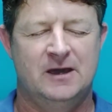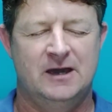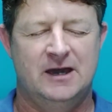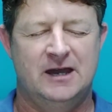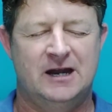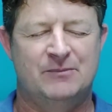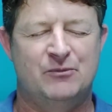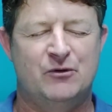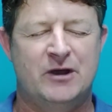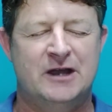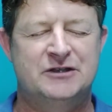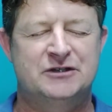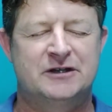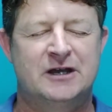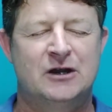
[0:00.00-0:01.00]
And I pray
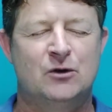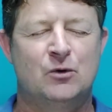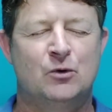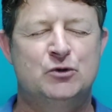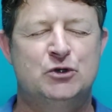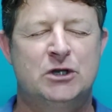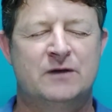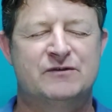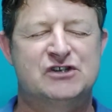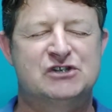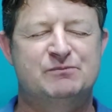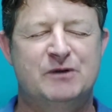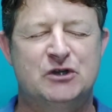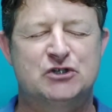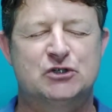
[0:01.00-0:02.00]
today, Lord, you'd have a
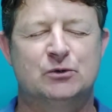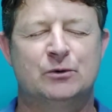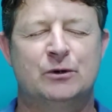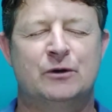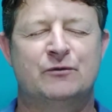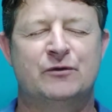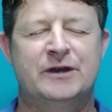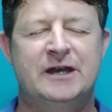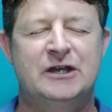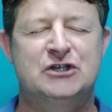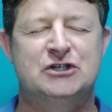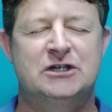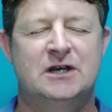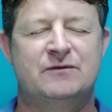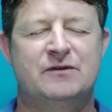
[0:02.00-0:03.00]
special word for
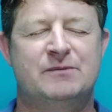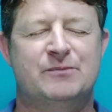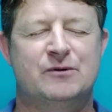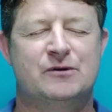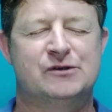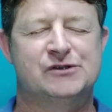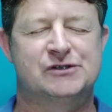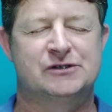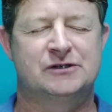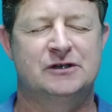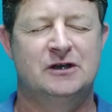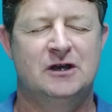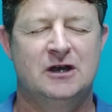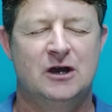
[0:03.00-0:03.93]
each and every person,